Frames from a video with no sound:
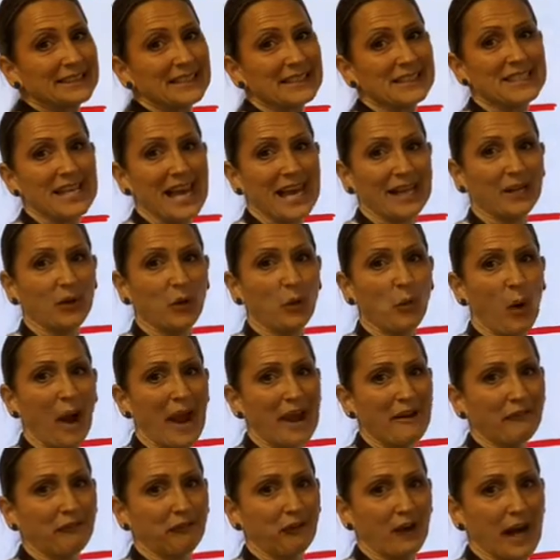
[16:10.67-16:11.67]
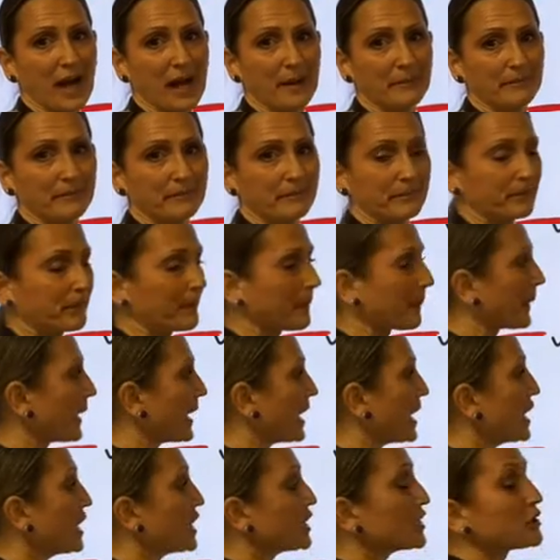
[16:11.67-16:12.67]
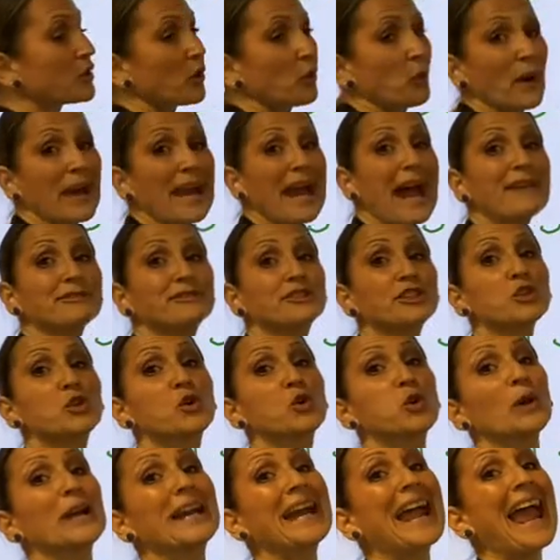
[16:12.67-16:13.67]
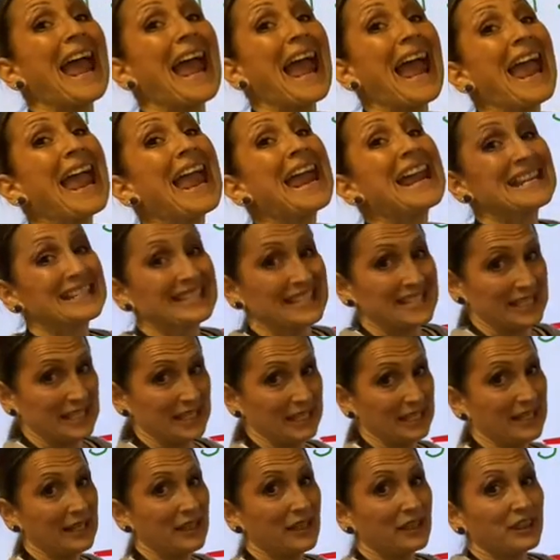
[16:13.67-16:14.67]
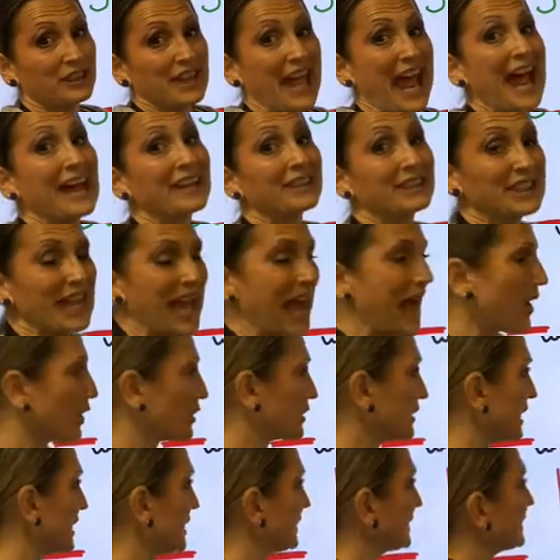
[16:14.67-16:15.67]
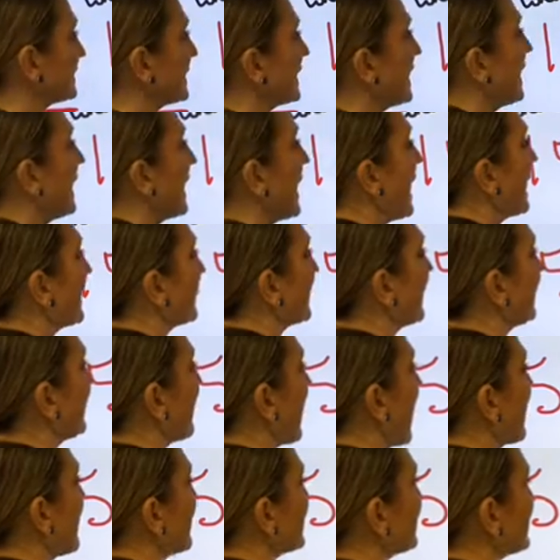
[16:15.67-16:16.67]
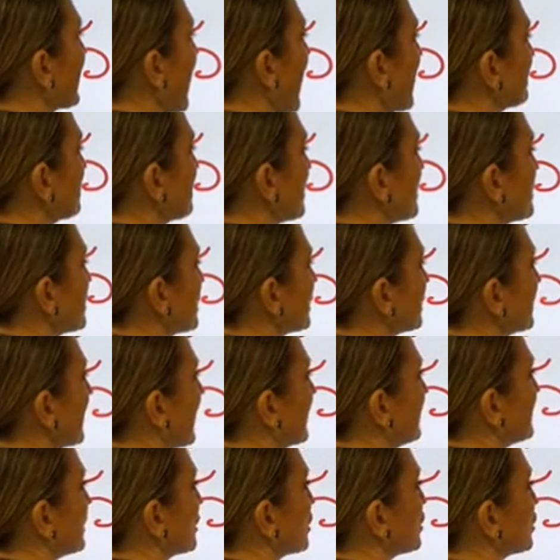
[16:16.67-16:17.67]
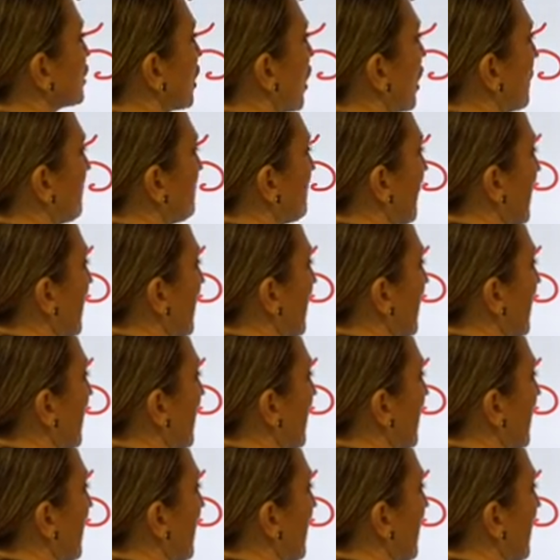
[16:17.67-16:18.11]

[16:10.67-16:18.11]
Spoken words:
take away from. So we have to create that thousandths. And a lot of times we just like to start by